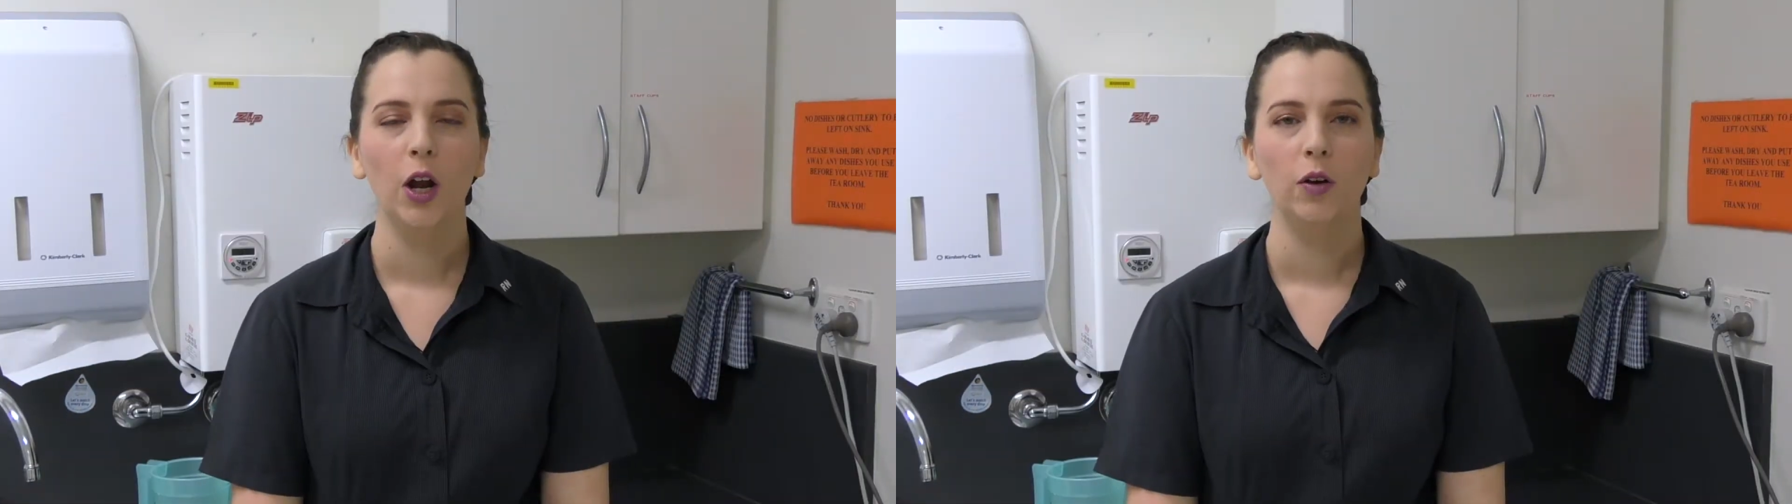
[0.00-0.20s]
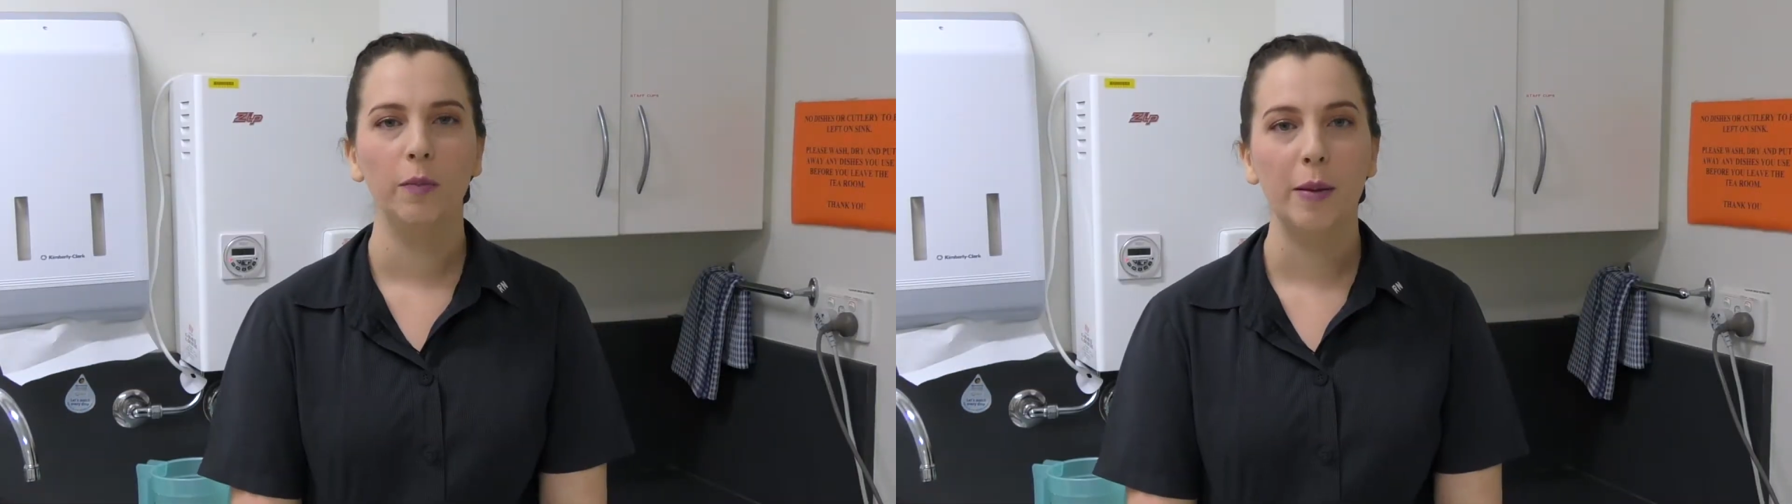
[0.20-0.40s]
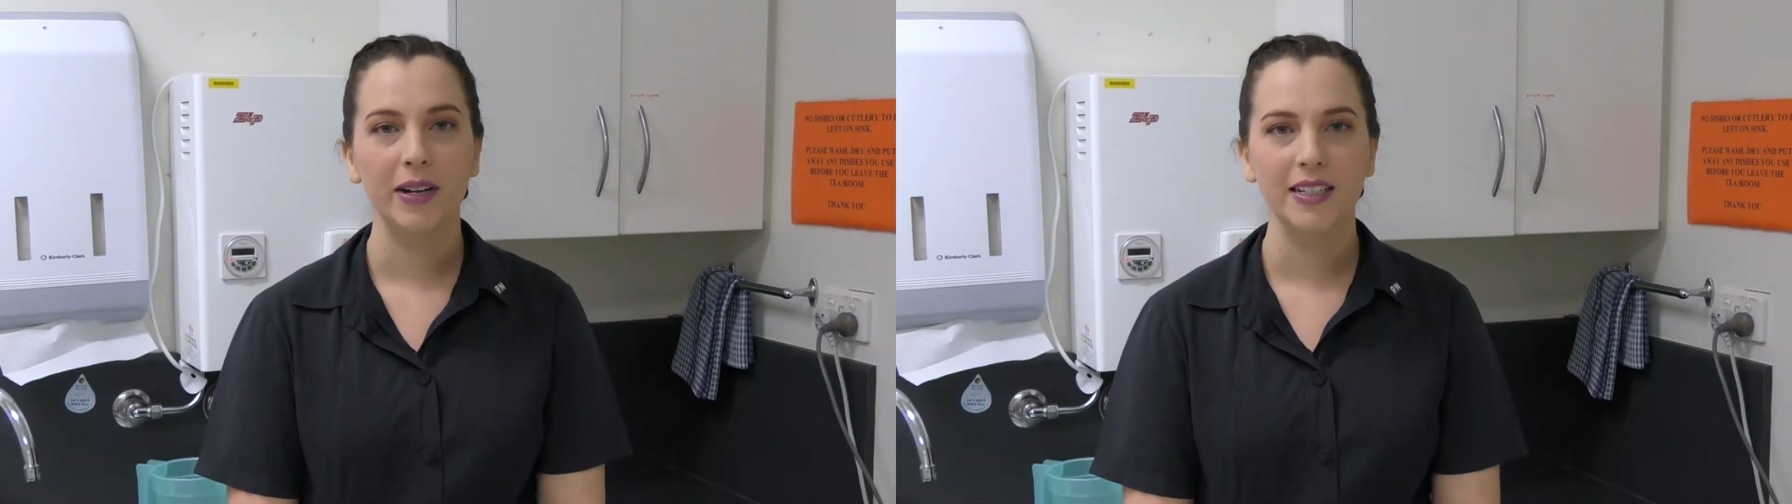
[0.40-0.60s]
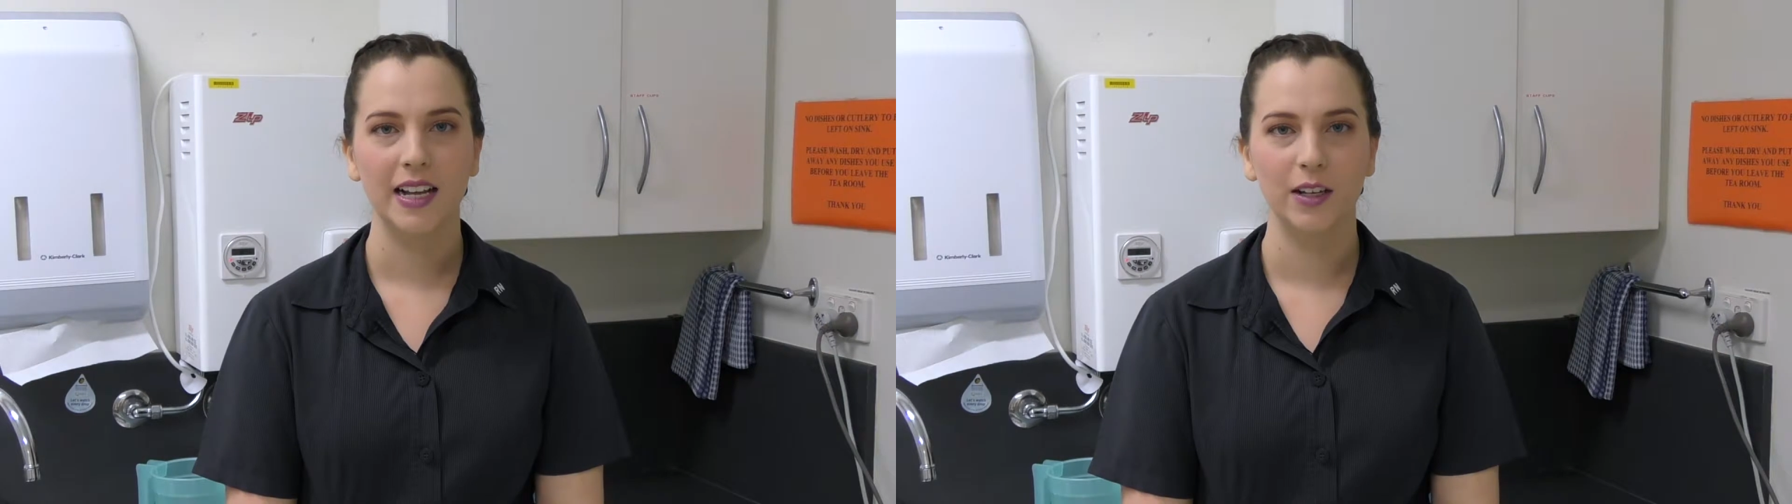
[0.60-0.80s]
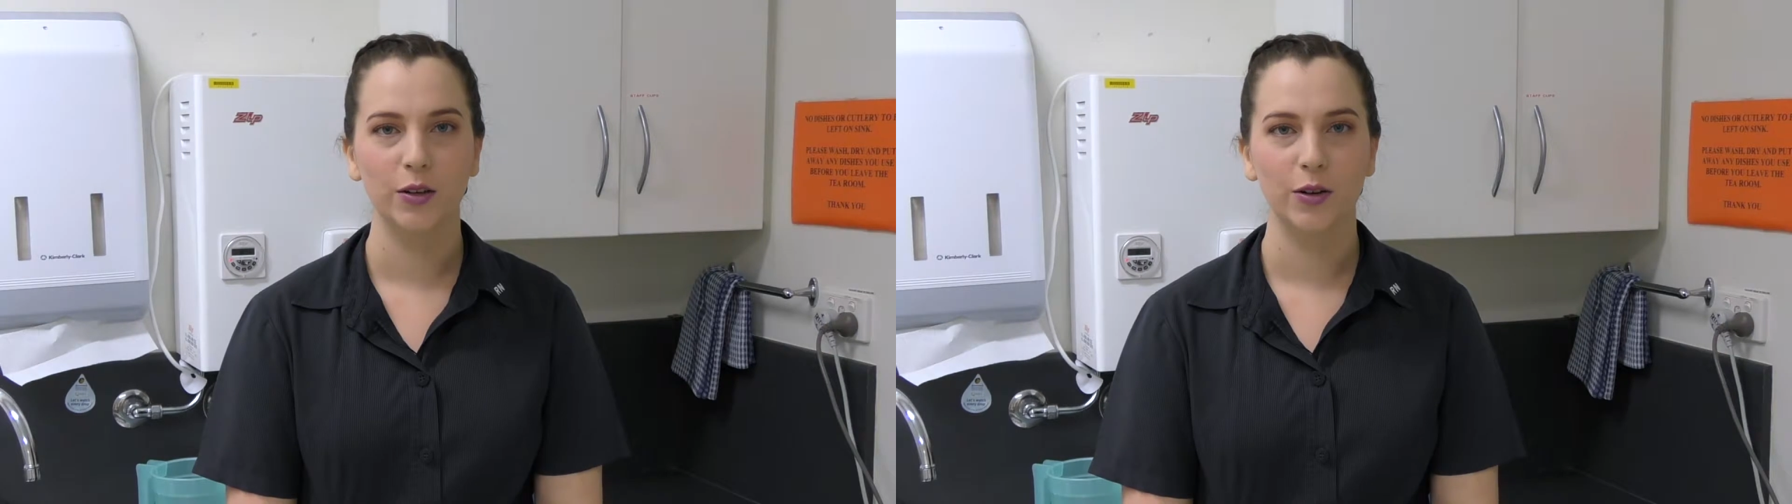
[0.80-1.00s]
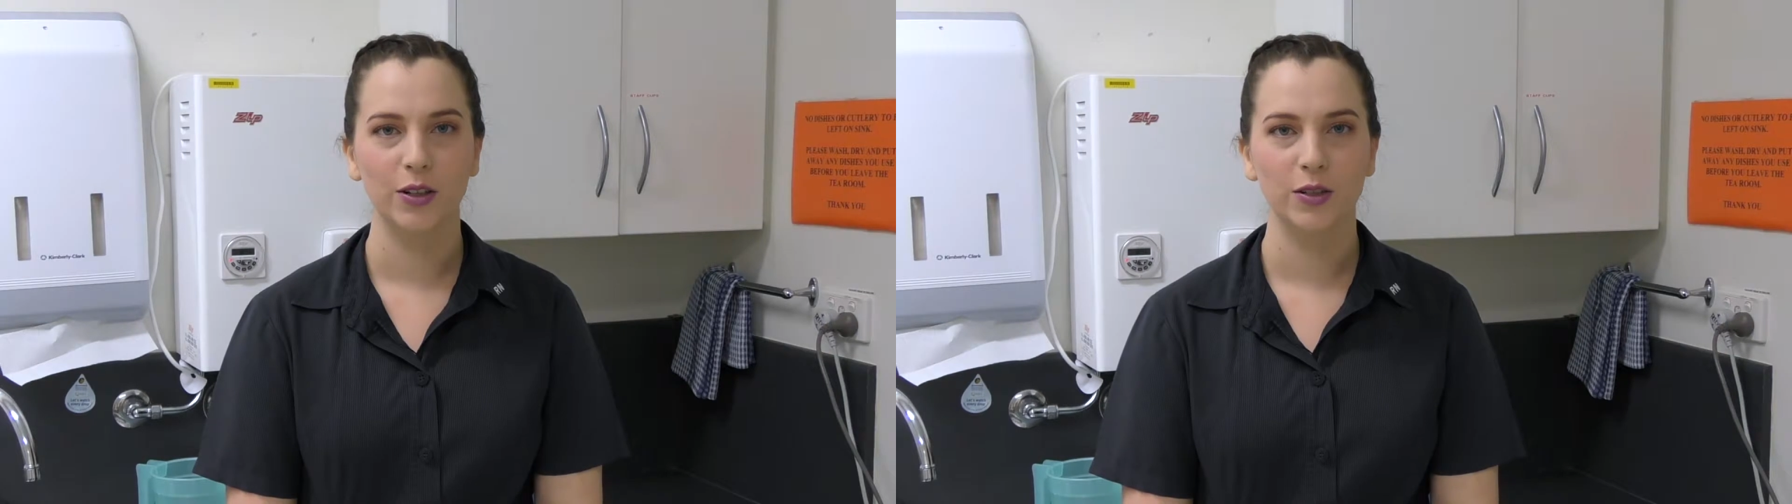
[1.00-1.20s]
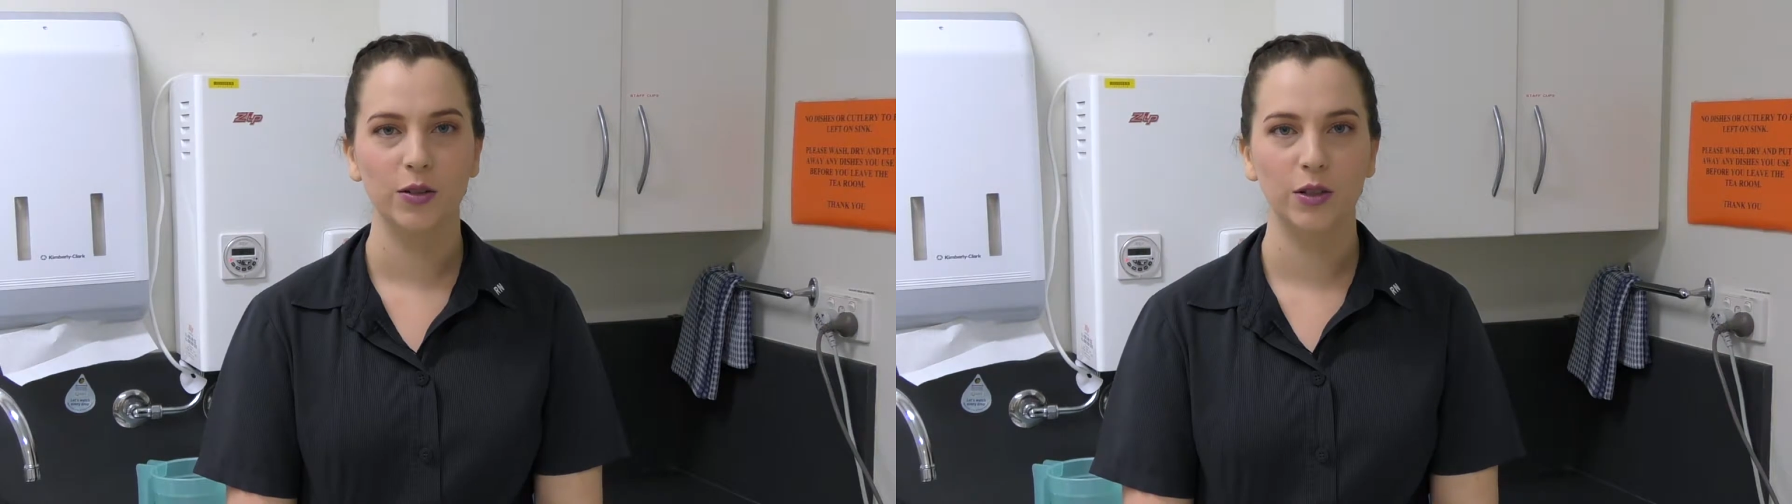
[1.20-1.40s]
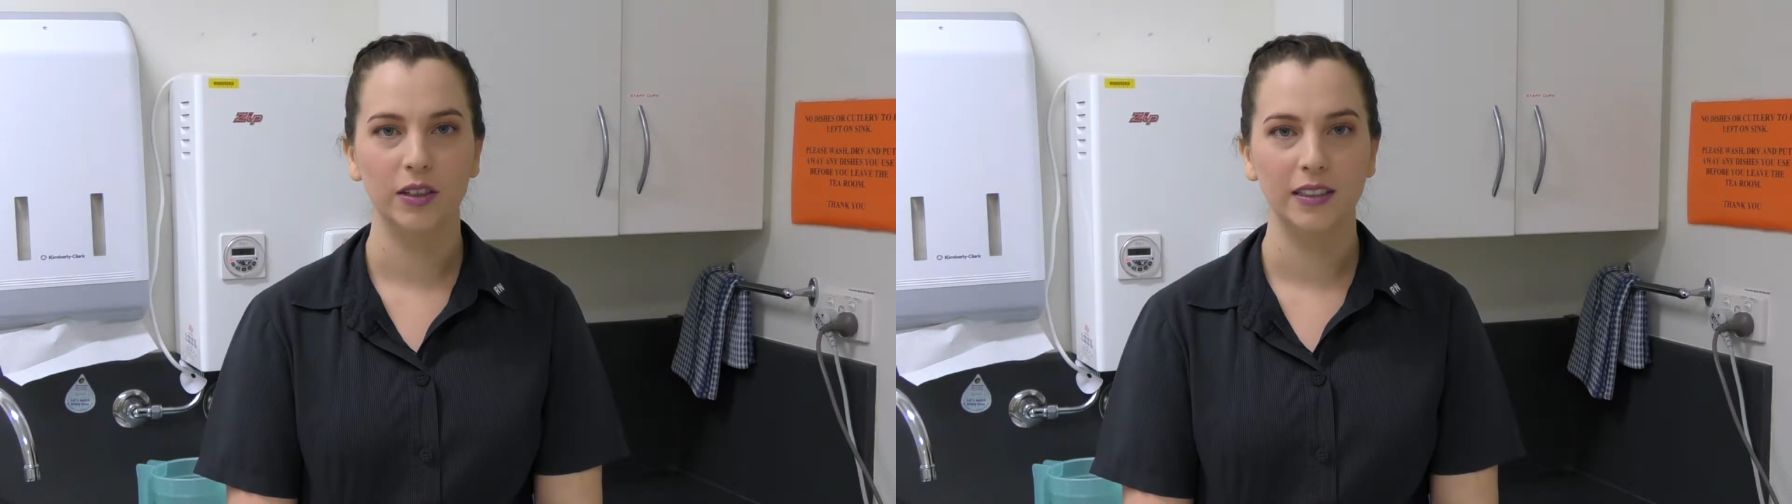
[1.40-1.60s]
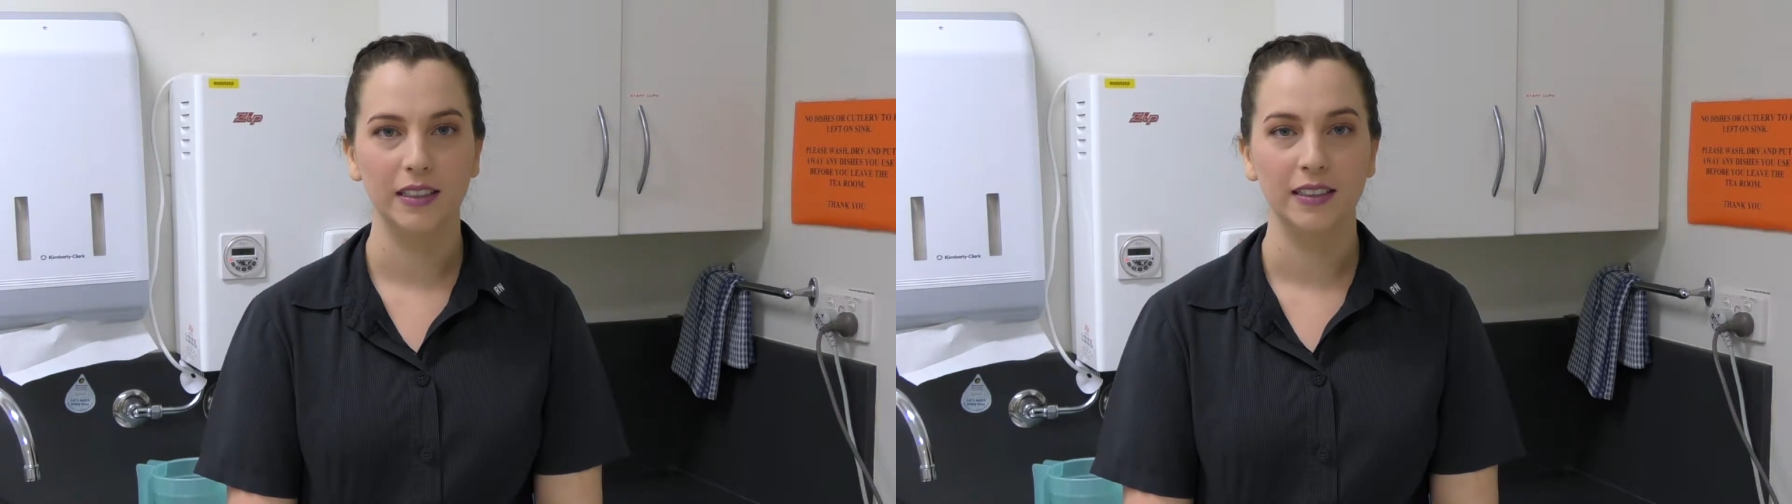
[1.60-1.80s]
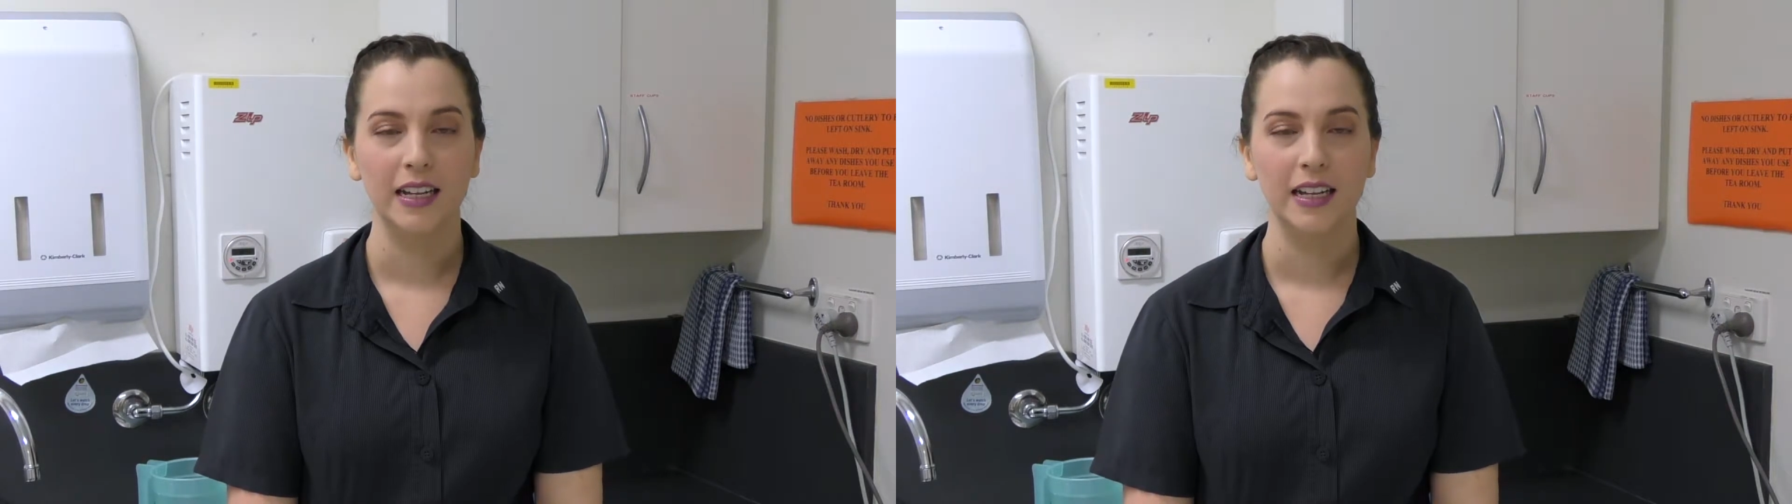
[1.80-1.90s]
Remember to tell your nurse or doctor